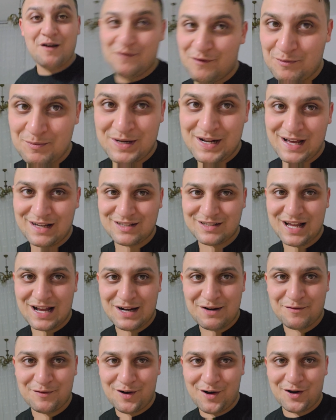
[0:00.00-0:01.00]
for my next
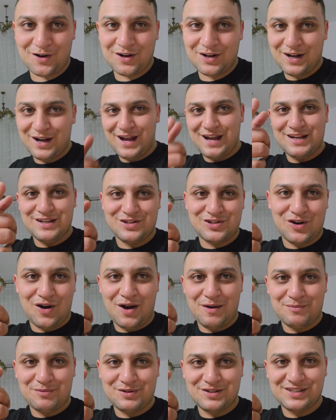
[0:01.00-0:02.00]
daily vlog in
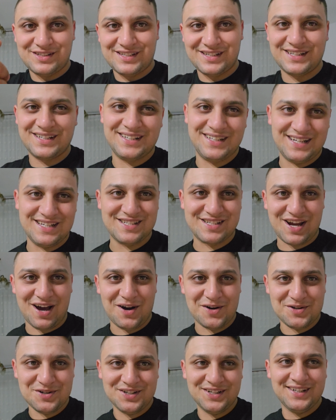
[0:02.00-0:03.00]
Cyprus. Let's
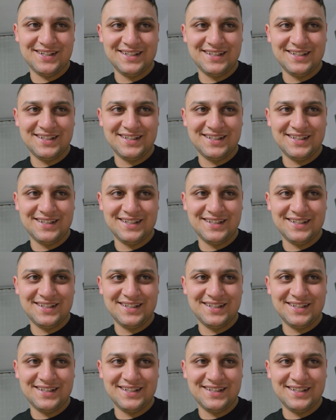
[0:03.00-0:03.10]
go.